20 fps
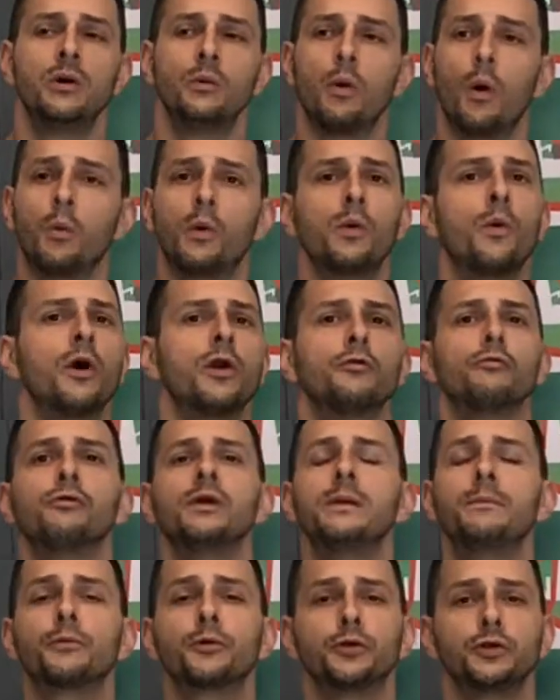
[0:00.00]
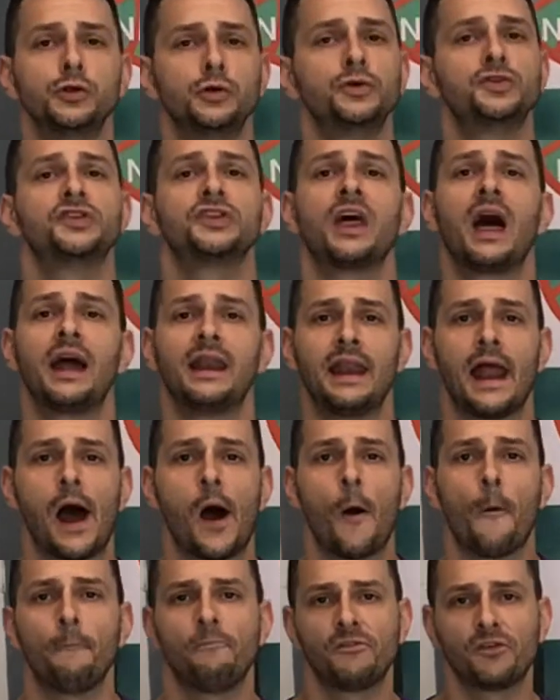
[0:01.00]
Well, we want to reproduce that
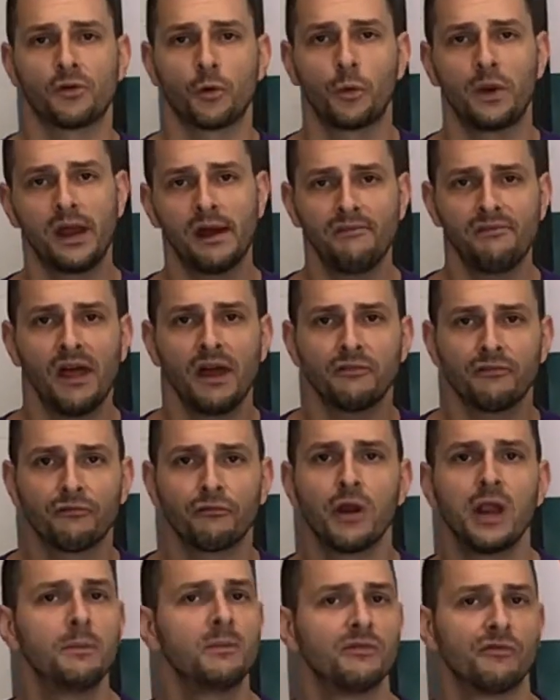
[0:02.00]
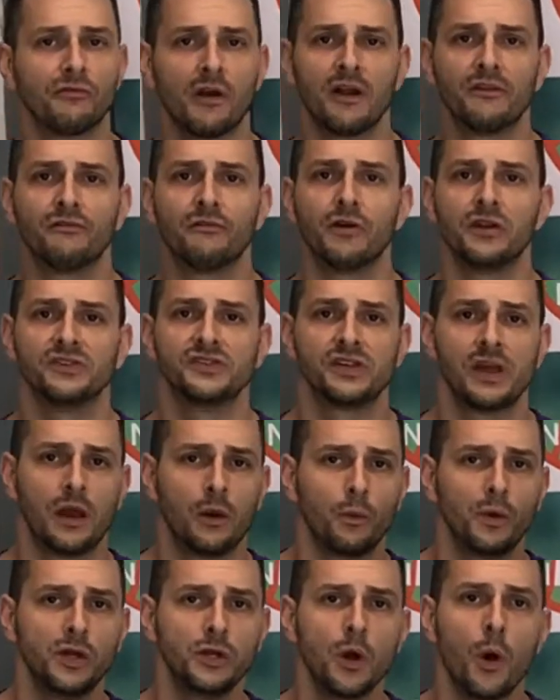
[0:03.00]
now. So we have that frame of reference
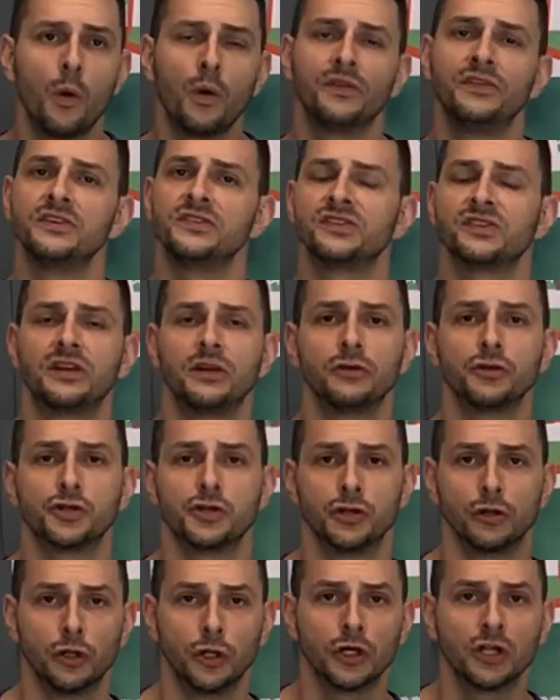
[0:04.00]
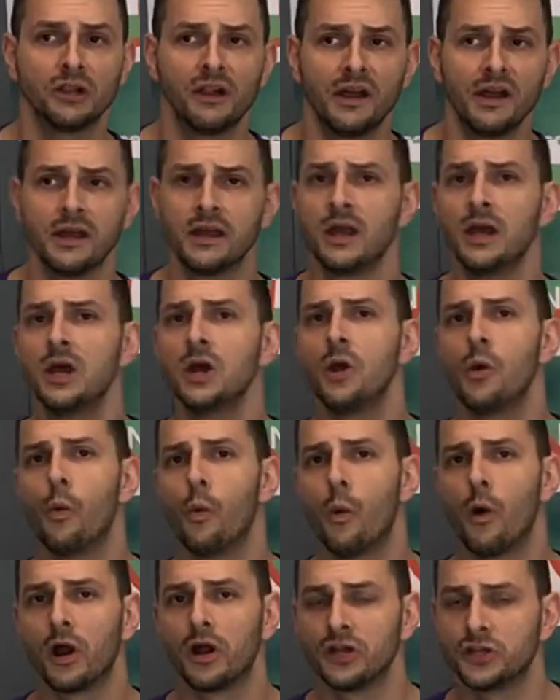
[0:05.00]
and we know what this skill should look like,
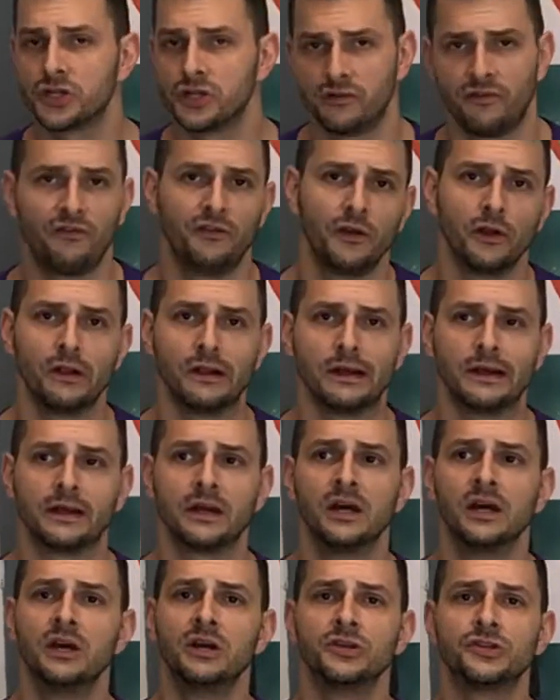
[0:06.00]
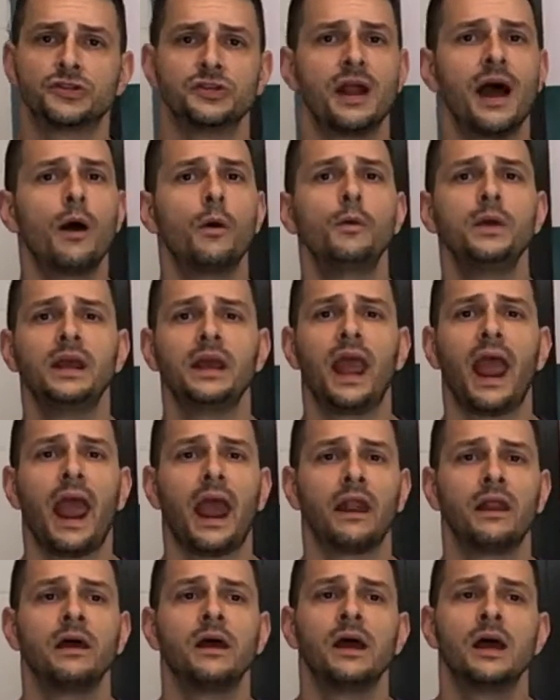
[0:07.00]
what it should feel like. So now we
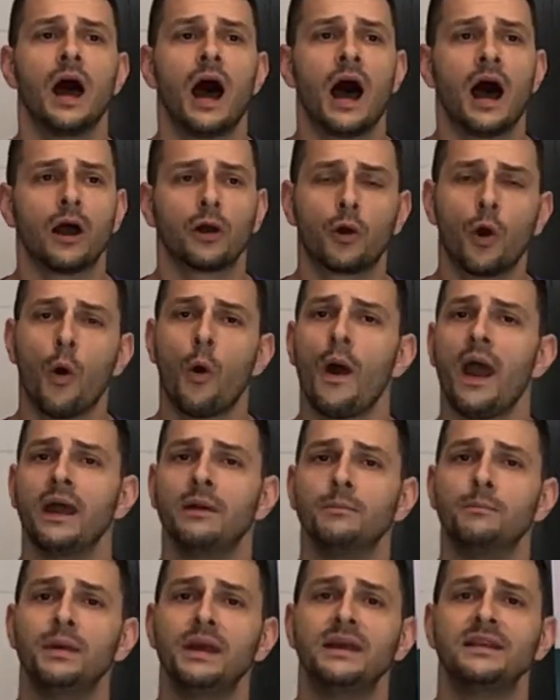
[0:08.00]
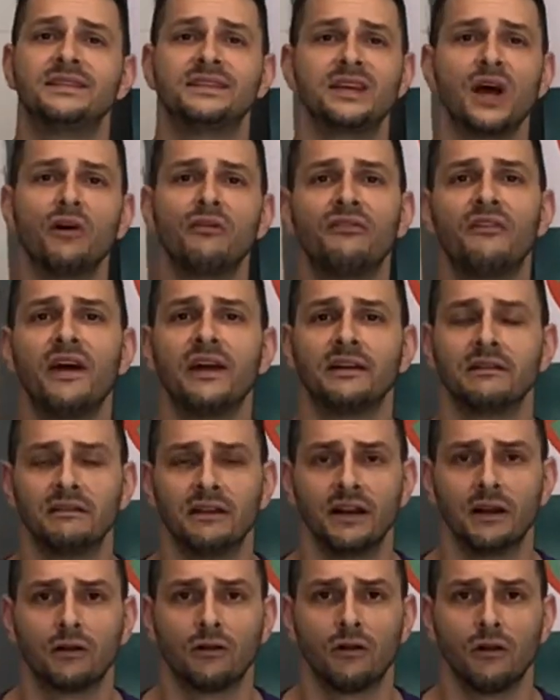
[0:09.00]
can uh, go and be
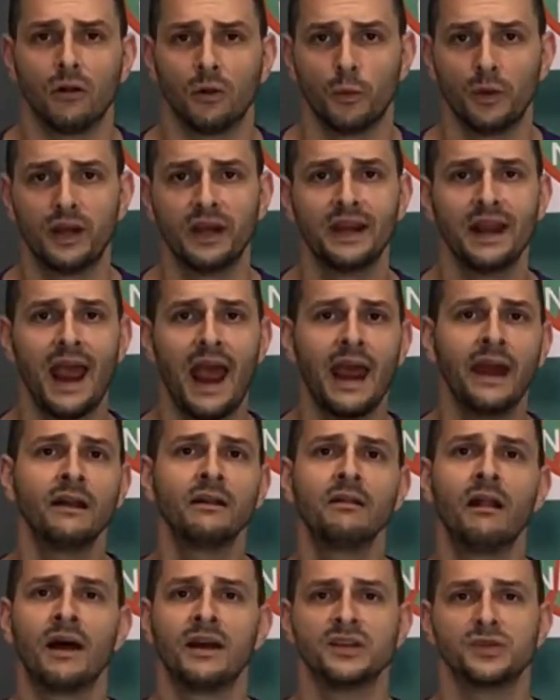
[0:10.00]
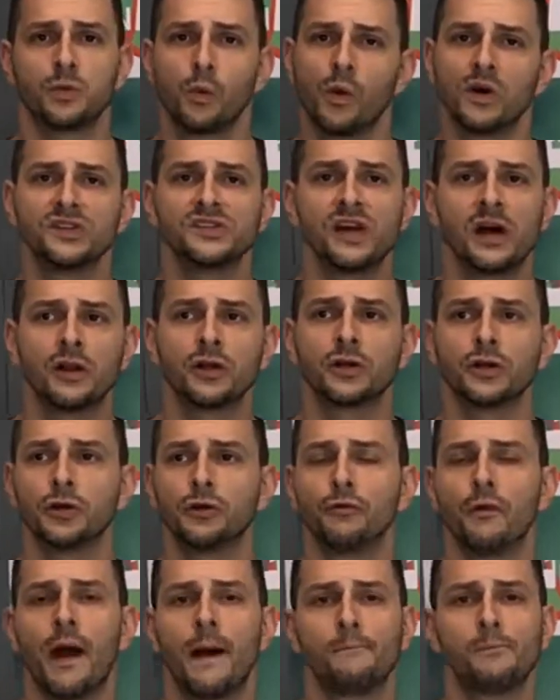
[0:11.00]
self-analytical. We can analyze, was that a
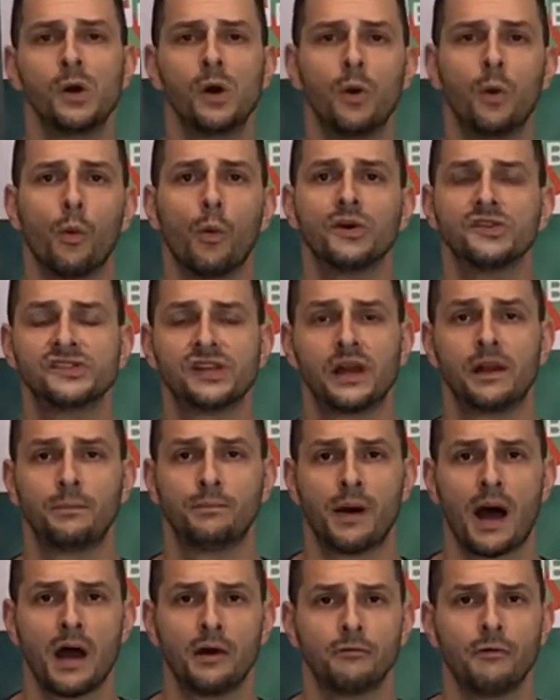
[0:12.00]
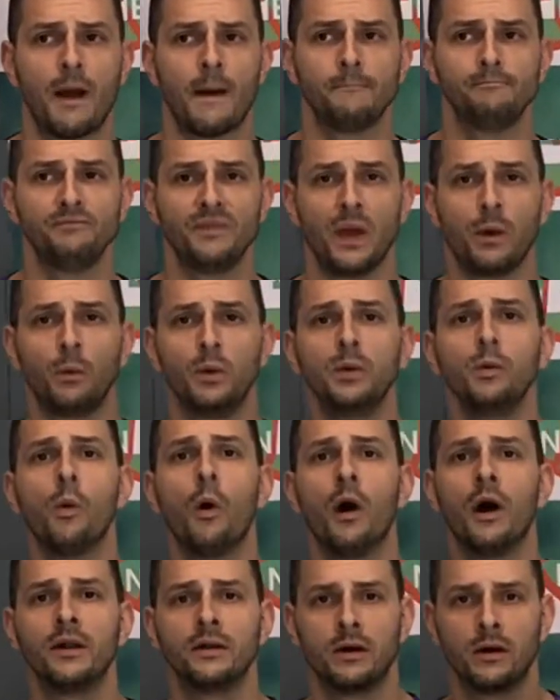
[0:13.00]
good rep? Was that a bad rep? And we
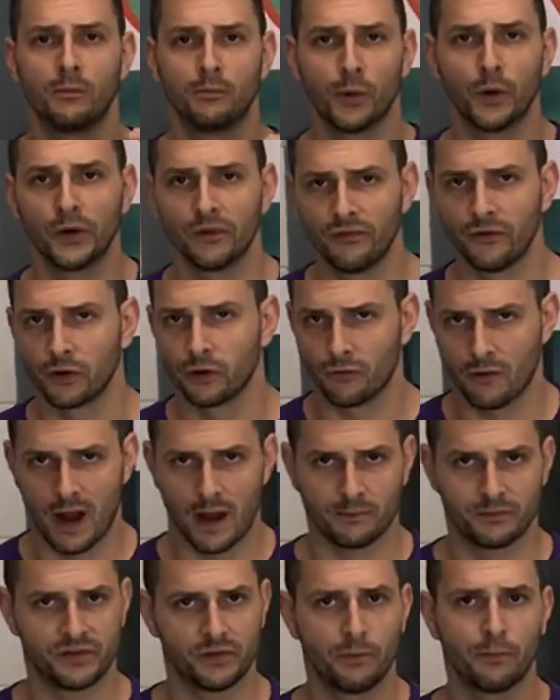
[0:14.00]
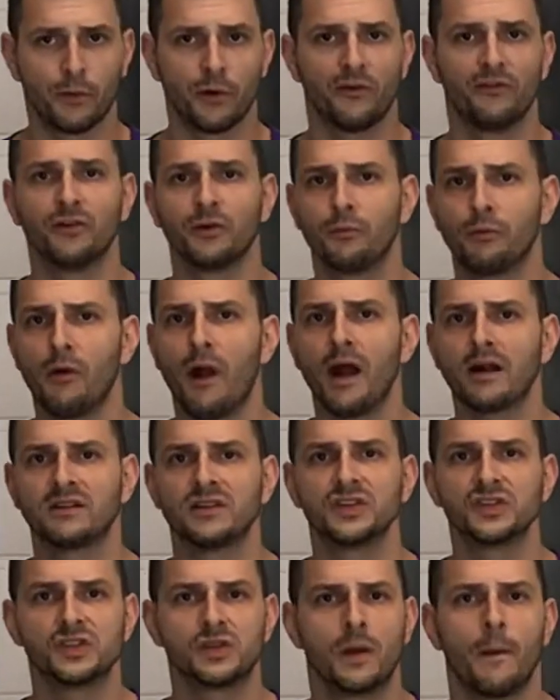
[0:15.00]
want perfect reps. Perfect
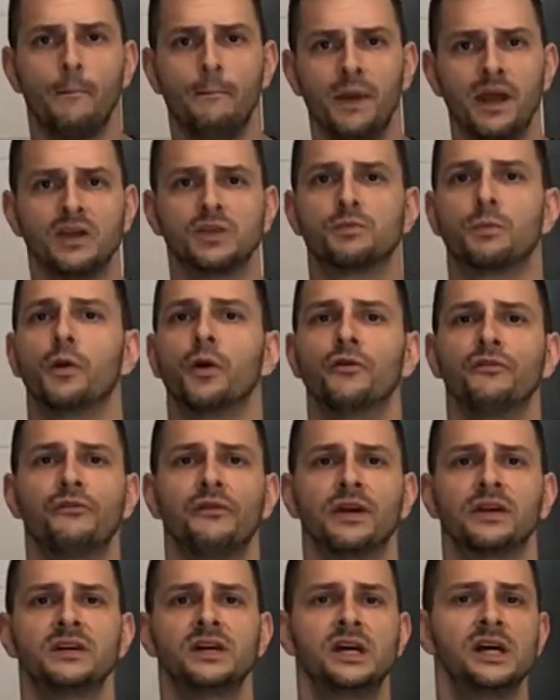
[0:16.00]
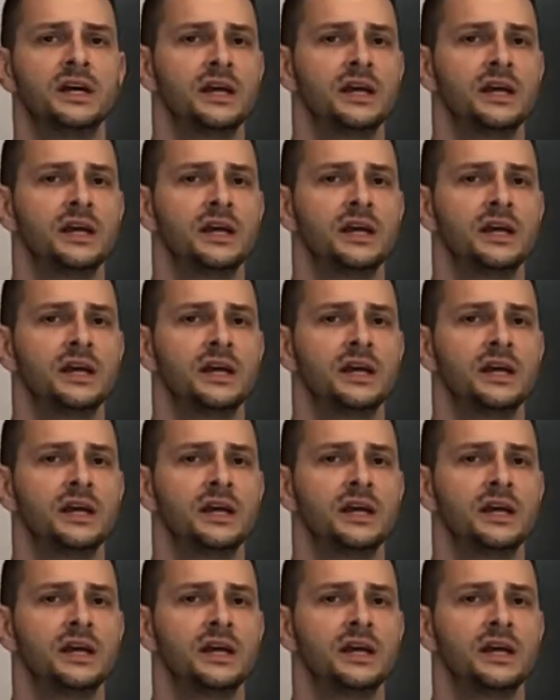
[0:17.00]
practice makes perfect.